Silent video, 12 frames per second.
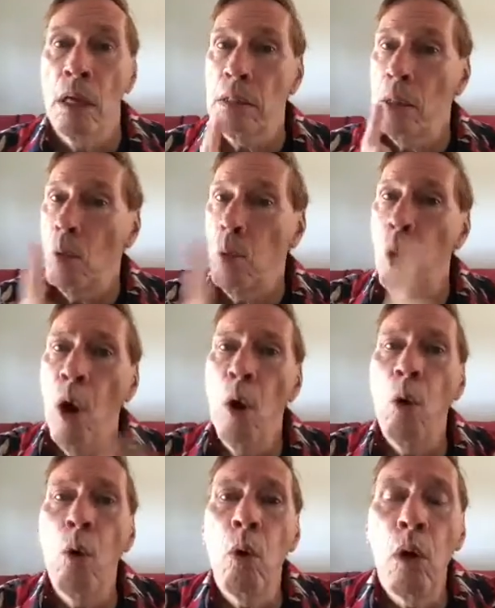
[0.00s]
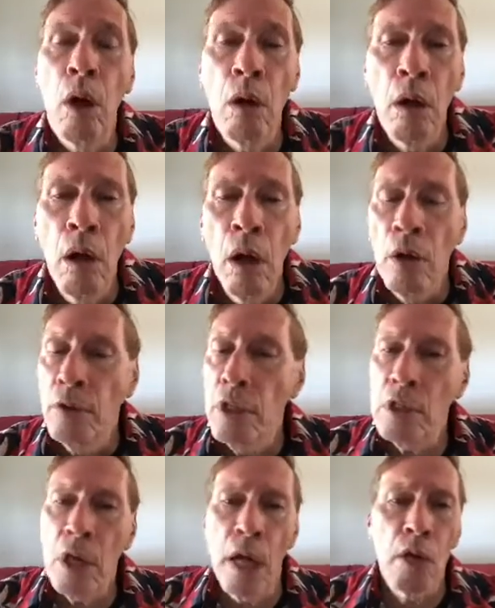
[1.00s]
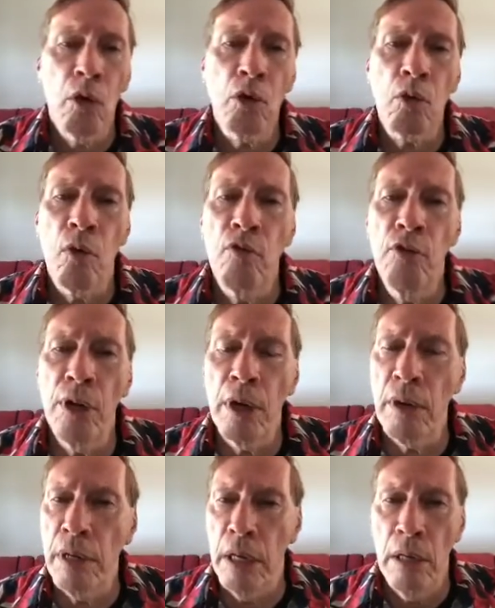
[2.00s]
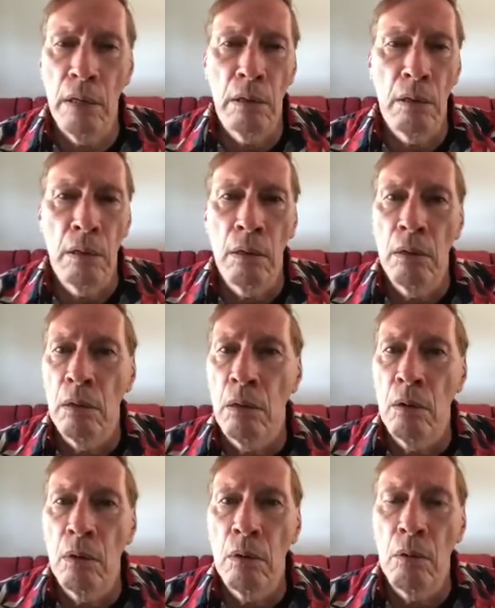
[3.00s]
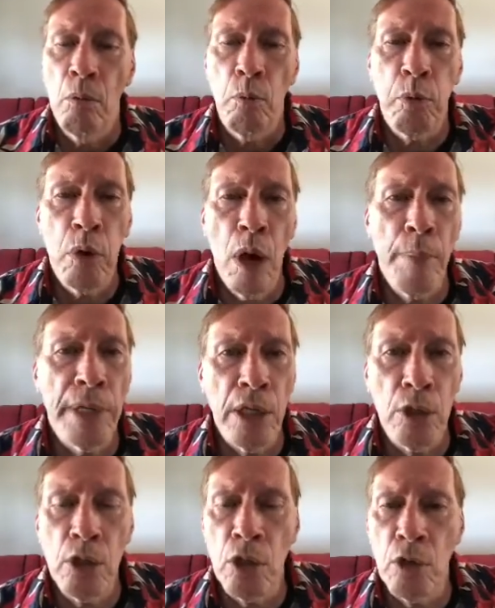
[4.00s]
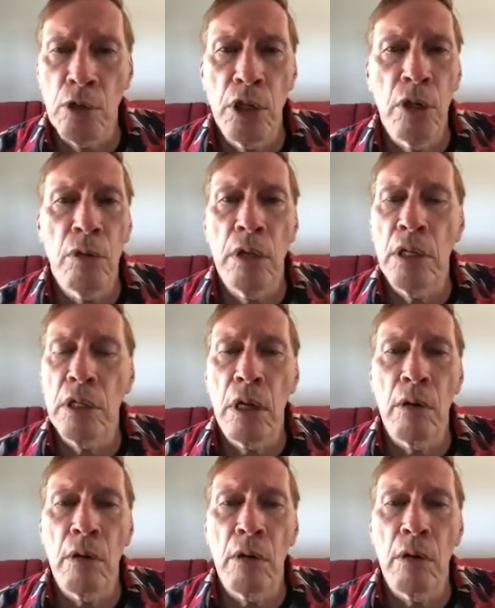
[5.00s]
I said, whoa, this guy goes to a very prominent church here in this